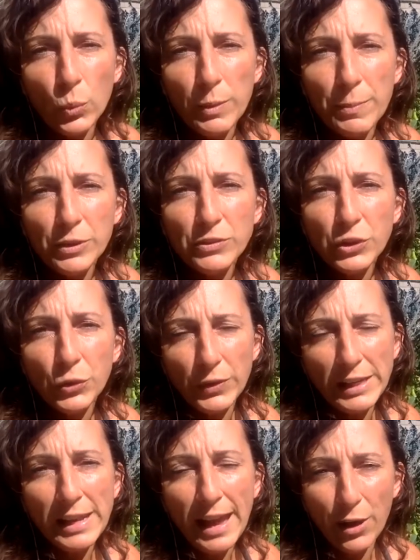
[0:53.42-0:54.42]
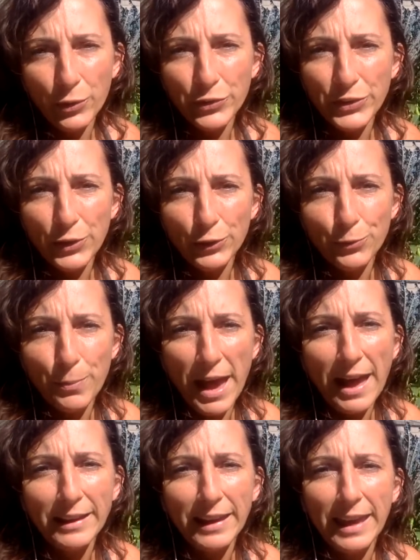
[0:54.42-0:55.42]
we built a greenhouse years
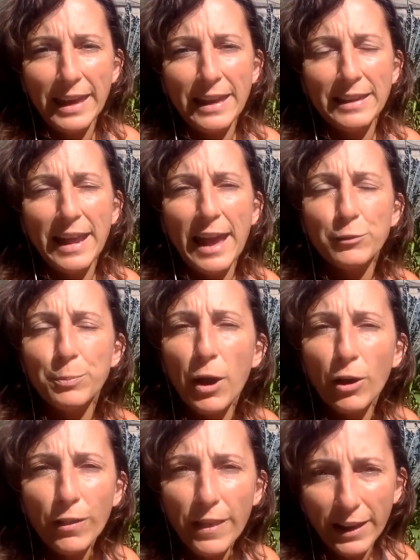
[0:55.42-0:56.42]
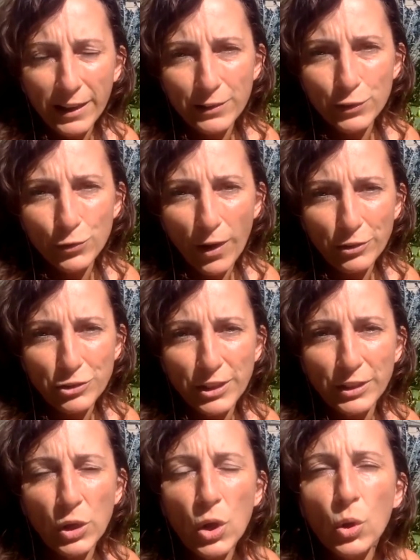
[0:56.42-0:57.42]
back, and as part of that
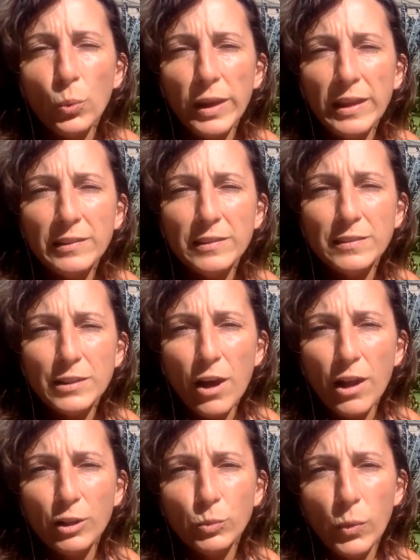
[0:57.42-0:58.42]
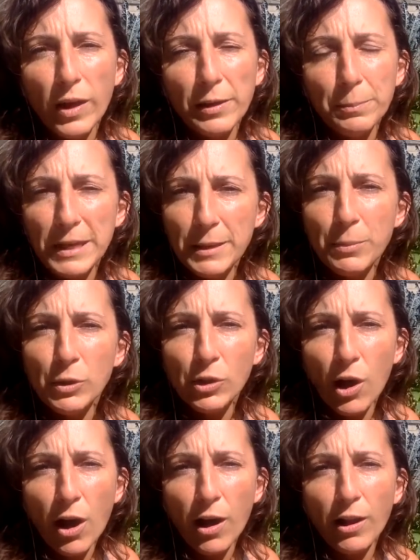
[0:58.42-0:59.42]
construction, we installed what people
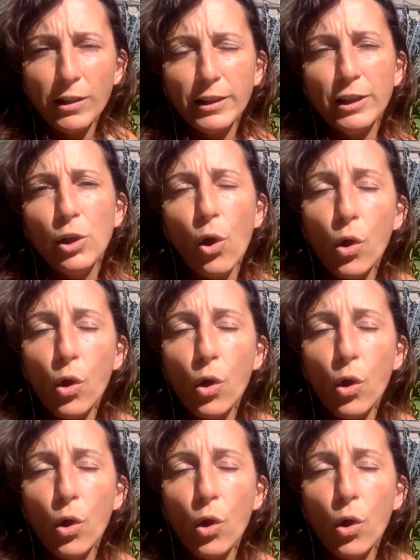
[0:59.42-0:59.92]
call an